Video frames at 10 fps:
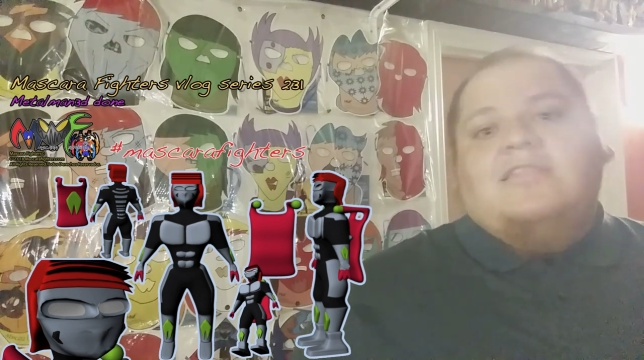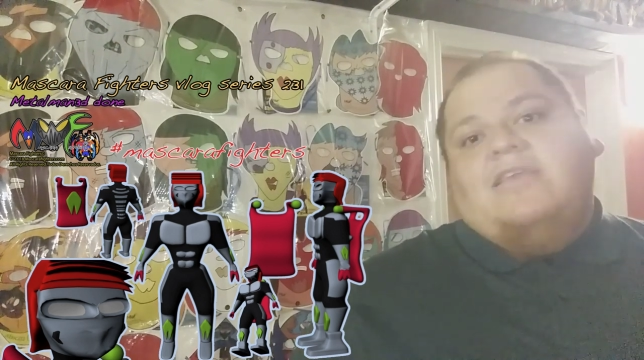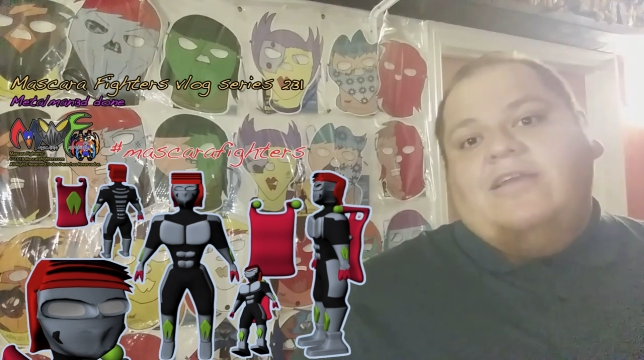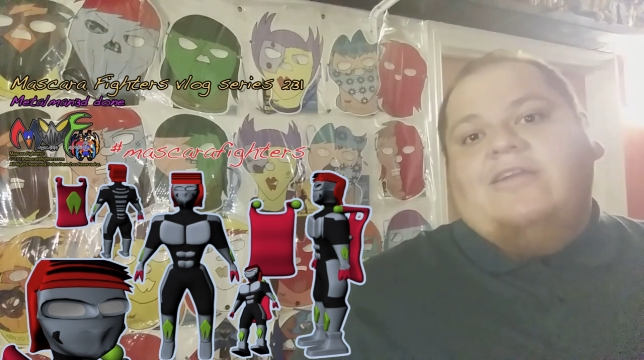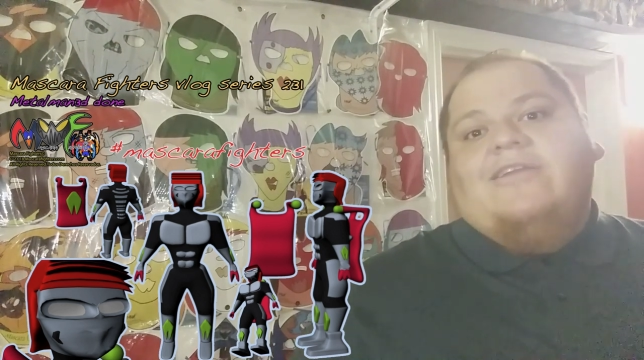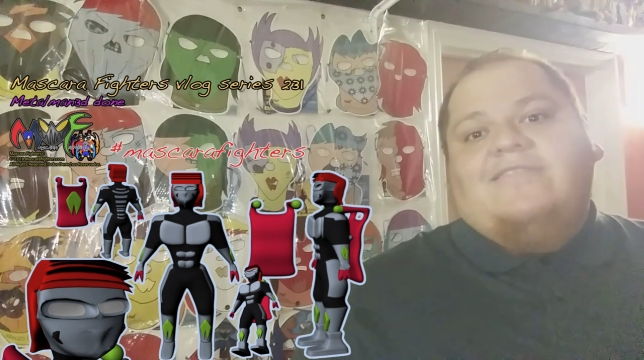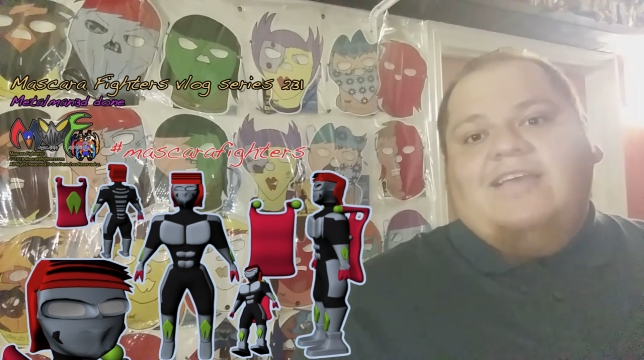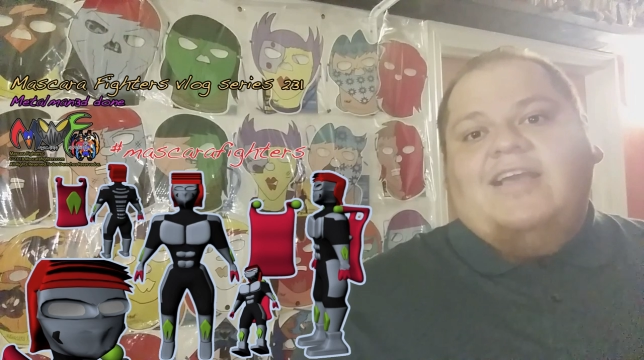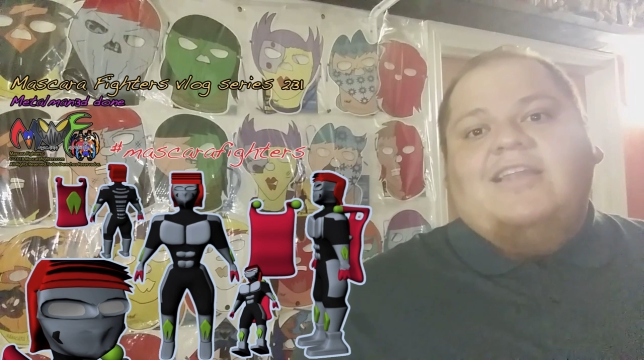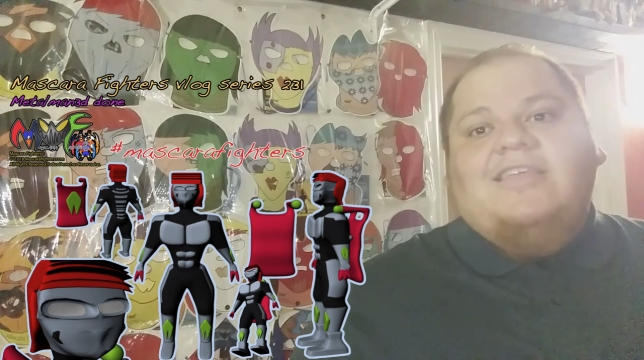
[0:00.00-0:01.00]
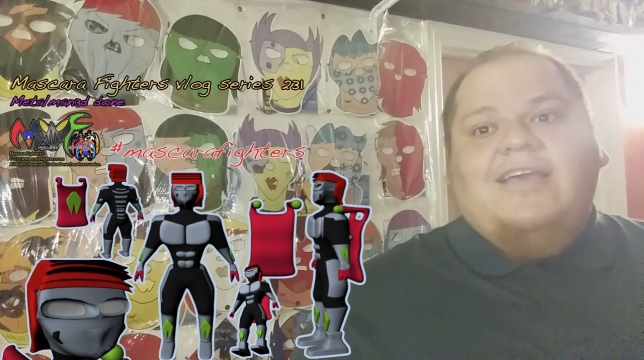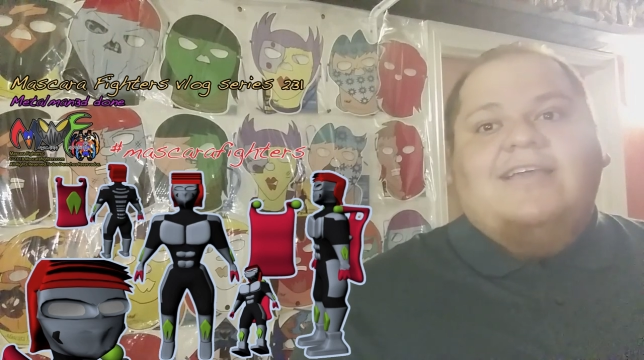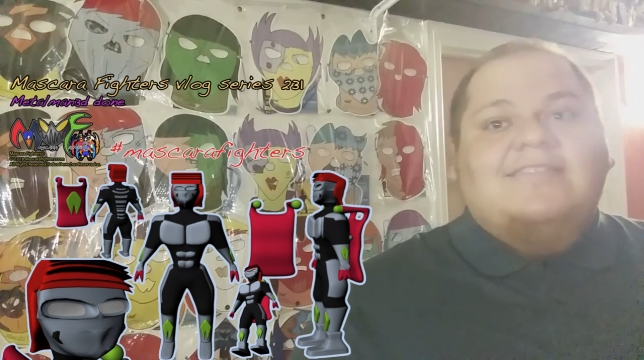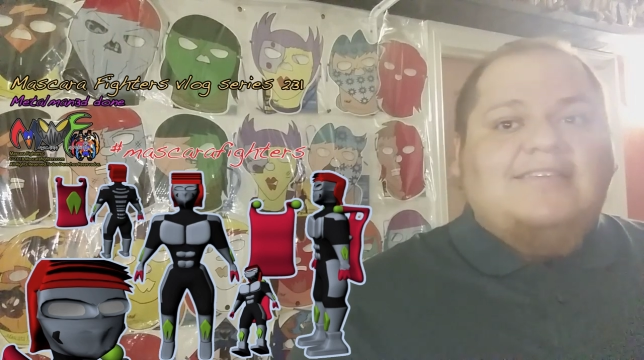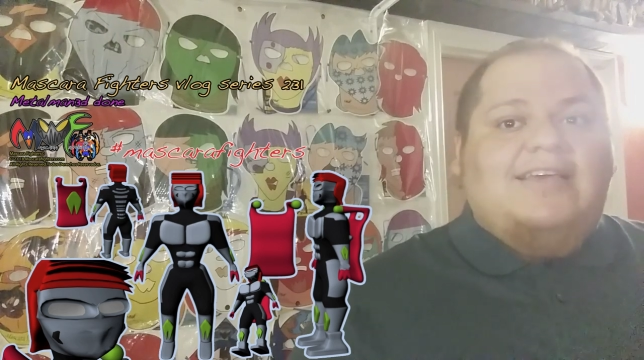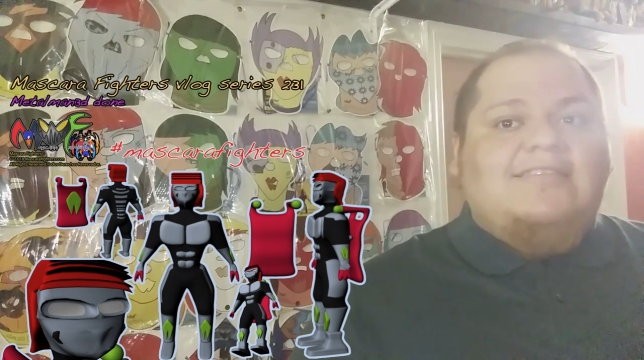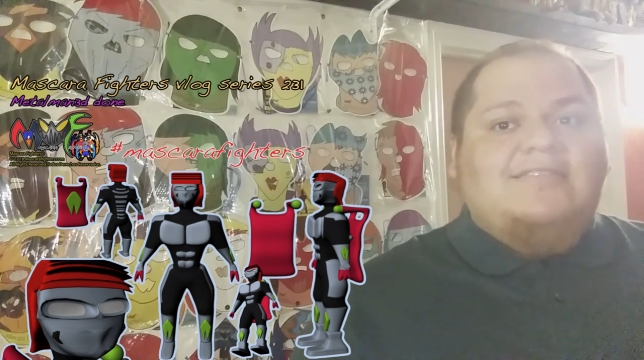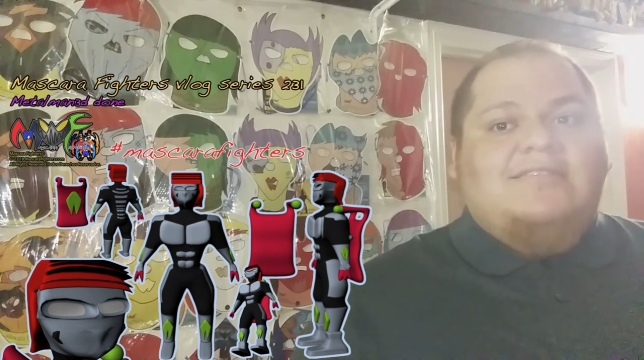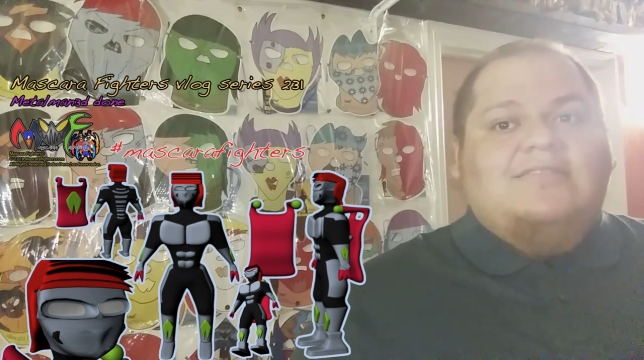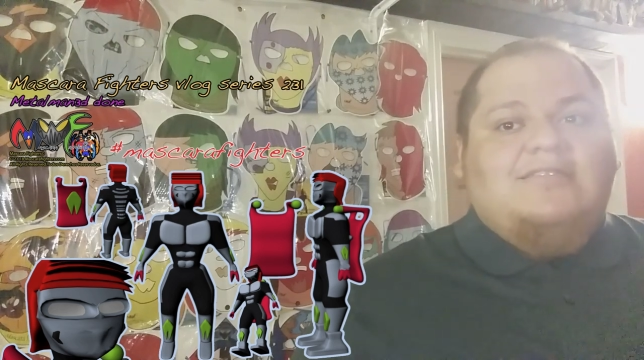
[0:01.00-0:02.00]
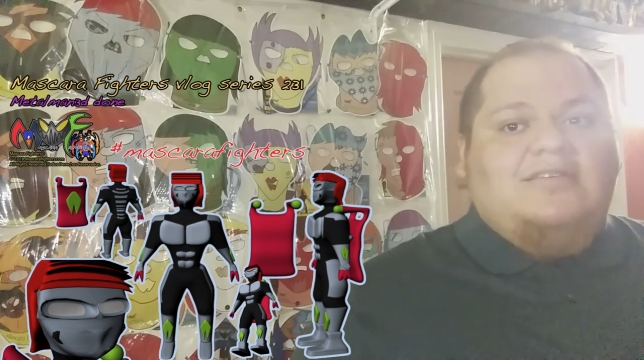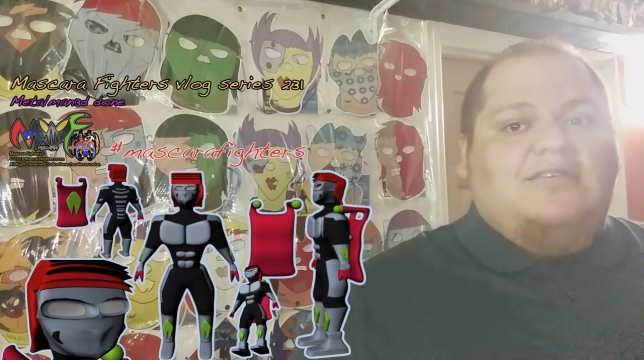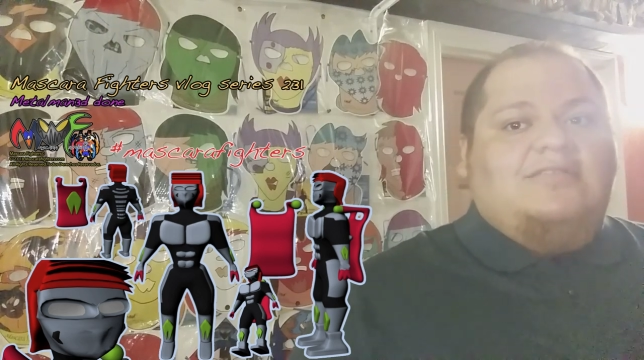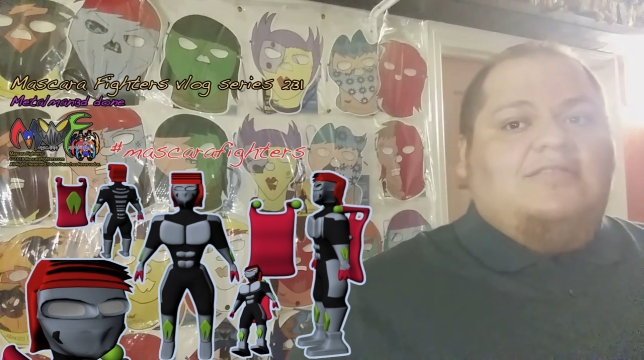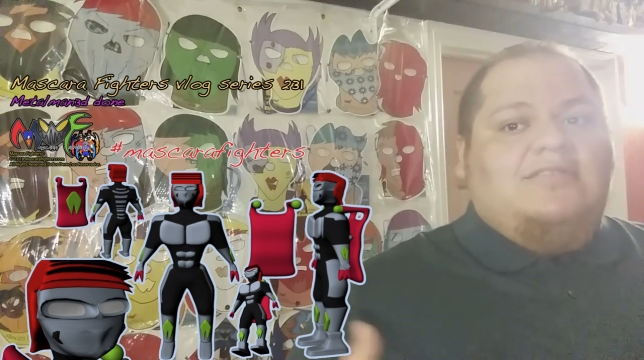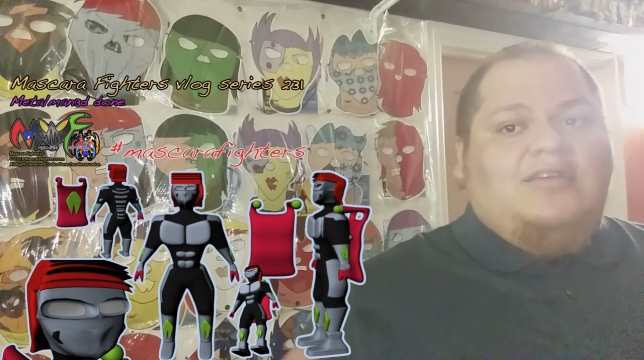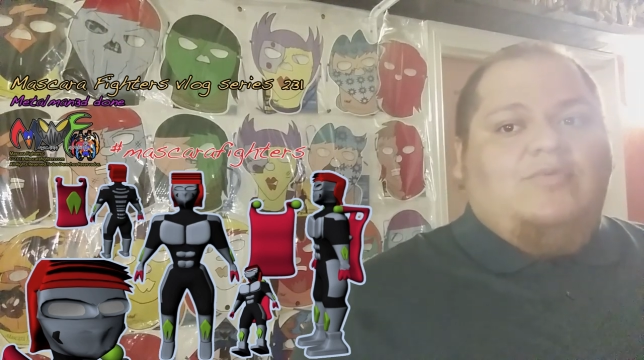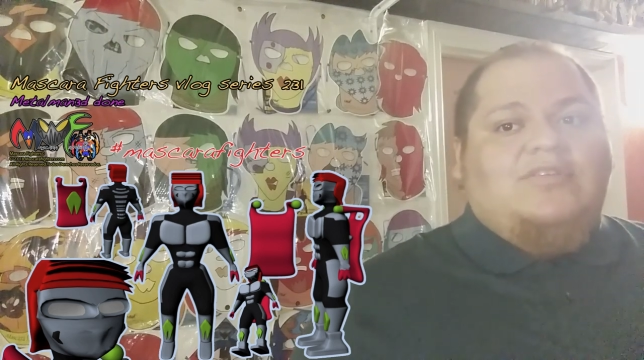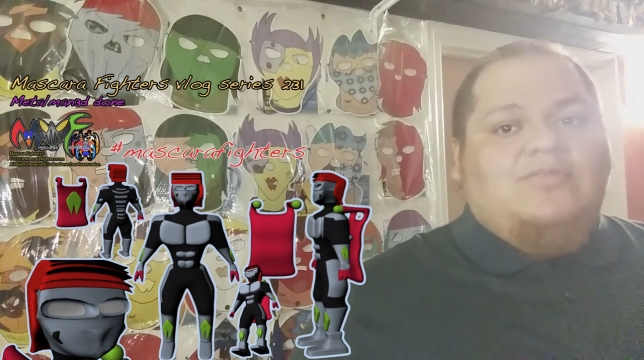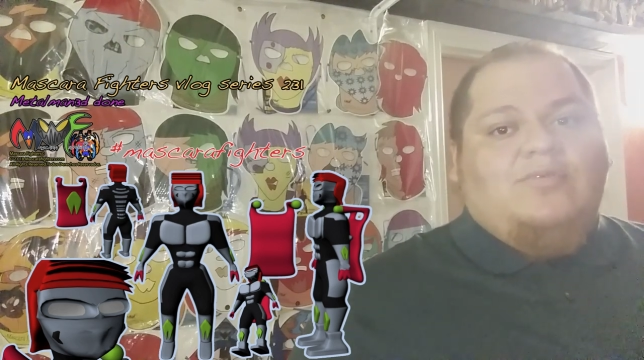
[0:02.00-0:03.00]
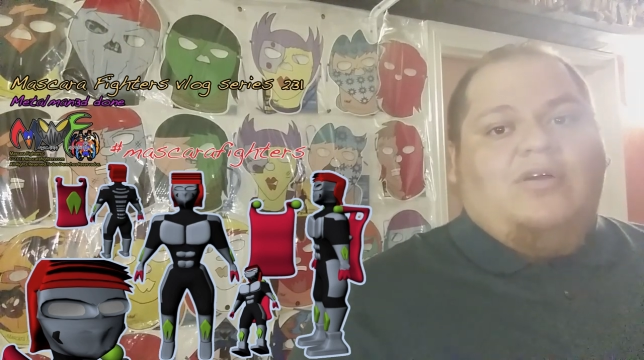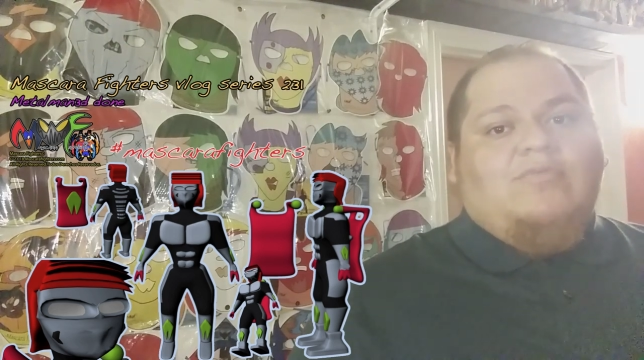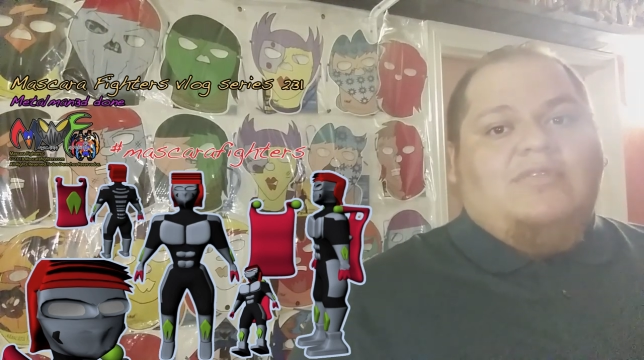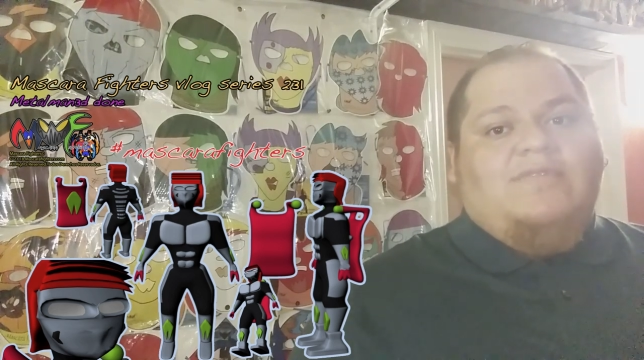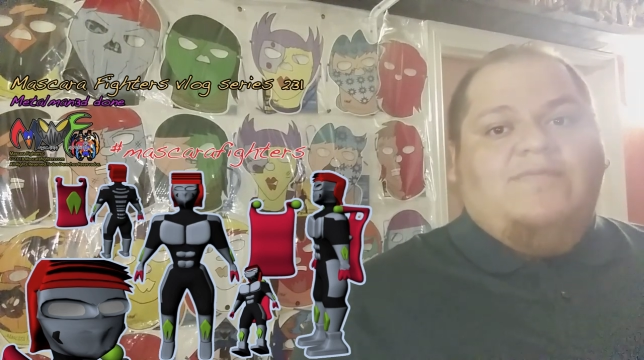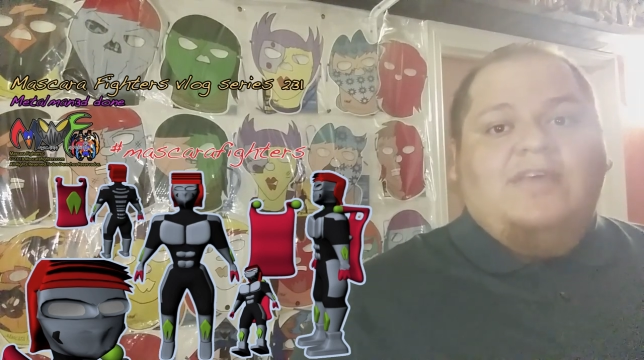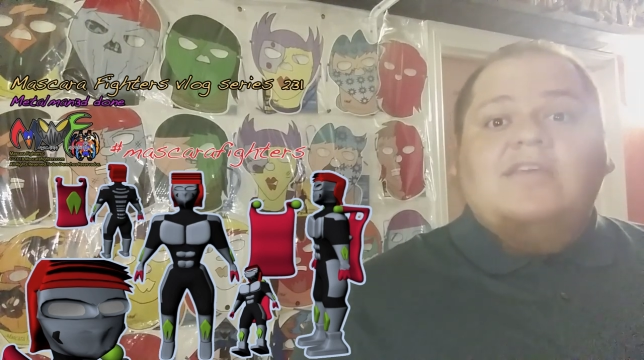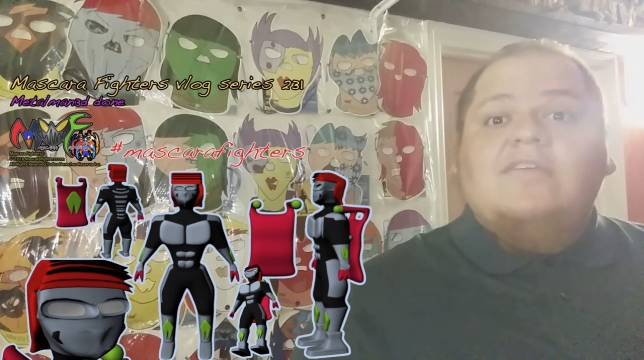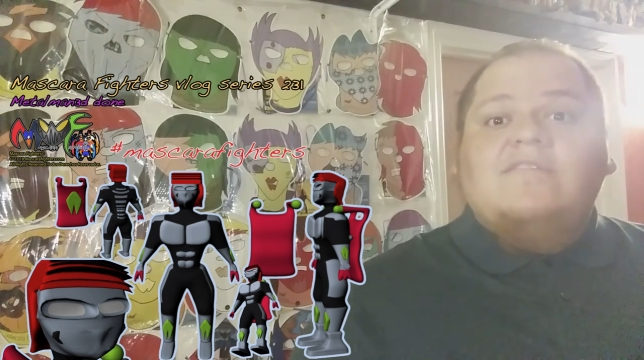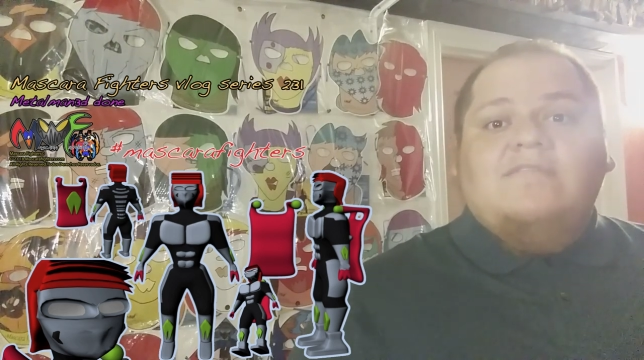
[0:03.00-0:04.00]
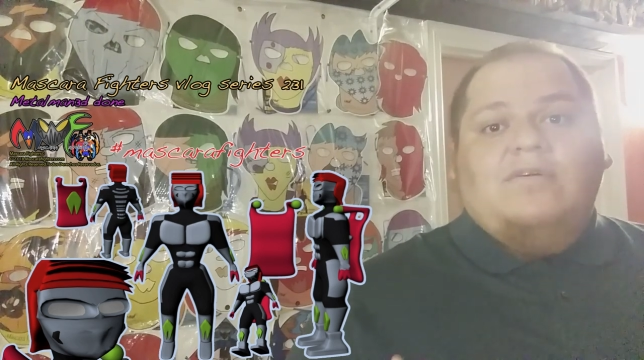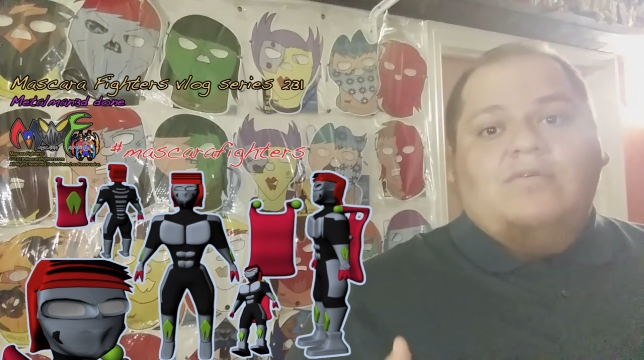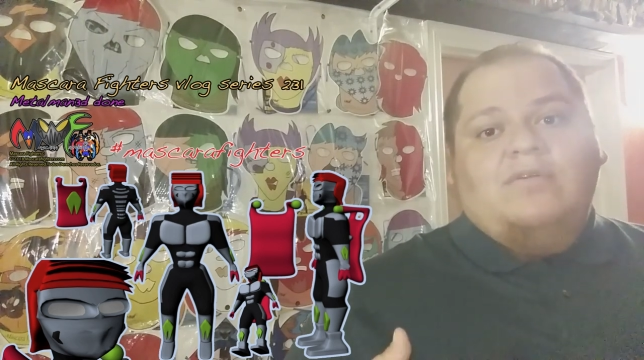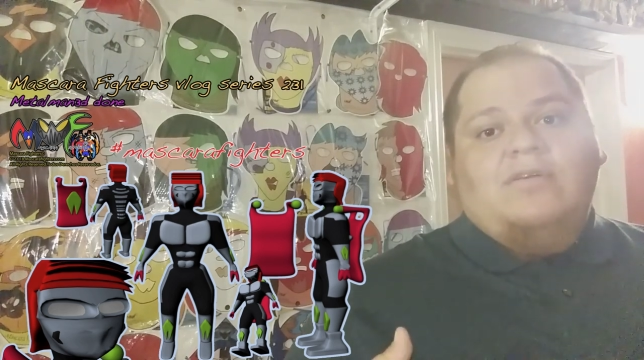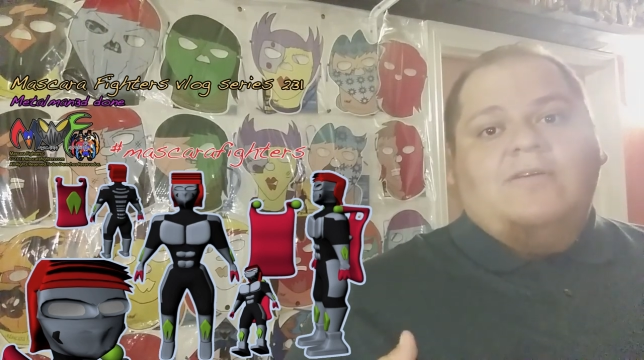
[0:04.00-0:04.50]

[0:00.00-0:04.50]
they are exactly that, tests to see what's wrong with the figure so